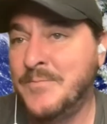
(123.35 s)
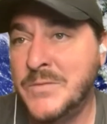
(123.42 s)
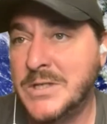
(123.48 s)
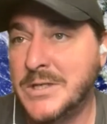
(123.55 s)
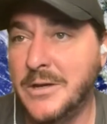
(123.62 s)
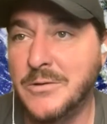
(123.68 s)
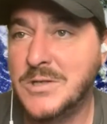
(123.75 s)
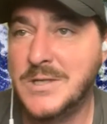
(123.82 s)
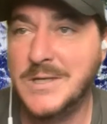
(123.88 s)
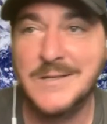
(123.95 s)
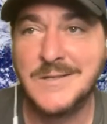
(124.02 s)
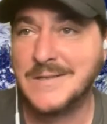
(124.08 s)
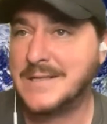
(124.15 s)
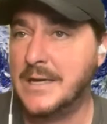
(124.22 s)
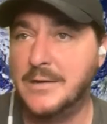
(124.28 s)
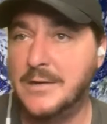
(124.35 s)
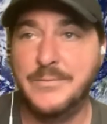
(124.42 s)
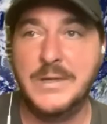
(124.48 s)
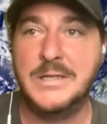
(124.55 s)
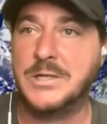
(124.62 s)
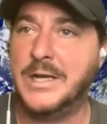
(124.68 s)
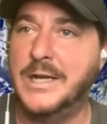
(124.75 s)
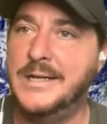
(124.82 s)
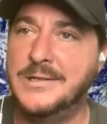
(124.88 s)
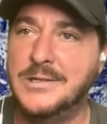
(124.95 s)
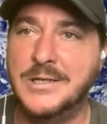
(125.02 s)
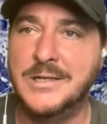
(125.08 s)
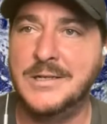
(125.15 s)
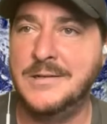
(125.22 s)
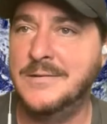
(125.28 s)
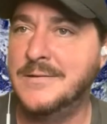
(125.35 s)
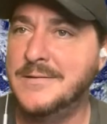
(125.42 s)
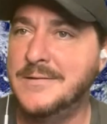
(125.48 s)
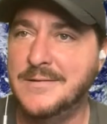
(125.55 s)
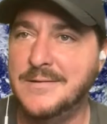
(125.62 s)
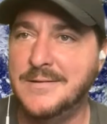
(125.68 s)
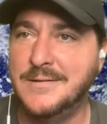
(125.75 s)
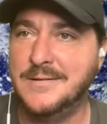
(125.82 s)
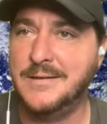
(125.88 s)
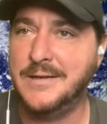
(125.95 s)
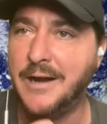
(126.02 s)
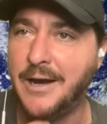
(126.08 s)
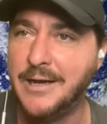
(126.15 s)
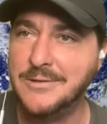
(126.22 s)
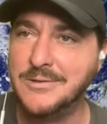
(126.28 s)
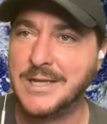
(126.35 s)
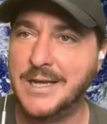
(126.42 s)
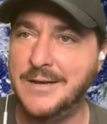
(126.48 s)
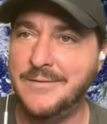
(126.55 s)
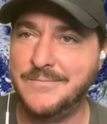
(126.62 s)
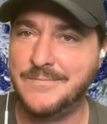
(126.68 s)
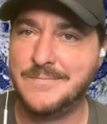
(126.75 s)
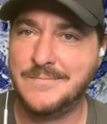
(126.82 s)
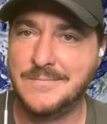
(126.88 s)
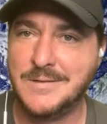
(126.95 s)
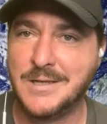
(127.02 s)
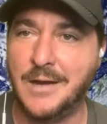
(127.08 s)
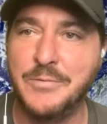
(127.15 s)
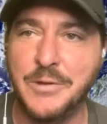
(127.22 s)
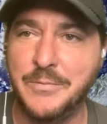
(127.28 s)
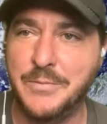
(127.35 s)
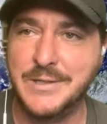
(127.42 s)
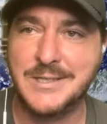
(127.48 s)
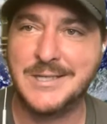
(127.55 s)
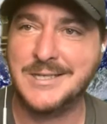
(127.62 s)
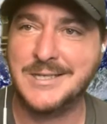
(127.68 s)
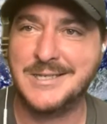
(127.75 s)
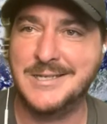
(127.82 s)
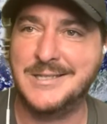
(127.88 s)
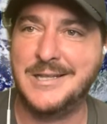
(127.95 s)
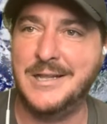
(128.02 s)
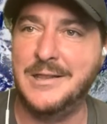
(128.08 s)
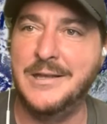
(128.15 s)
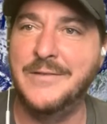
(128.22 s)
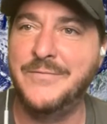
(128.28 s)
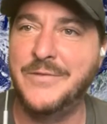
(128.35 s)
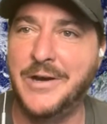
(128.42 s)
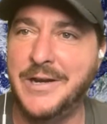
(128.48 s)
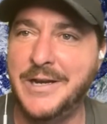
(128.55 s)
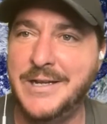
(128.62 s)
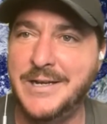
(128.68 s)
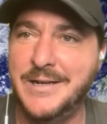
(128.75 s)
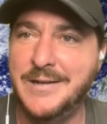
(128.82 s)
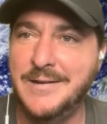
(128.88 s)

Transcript: So season's going to be changing. I used to have a couple of businesses that lived on it.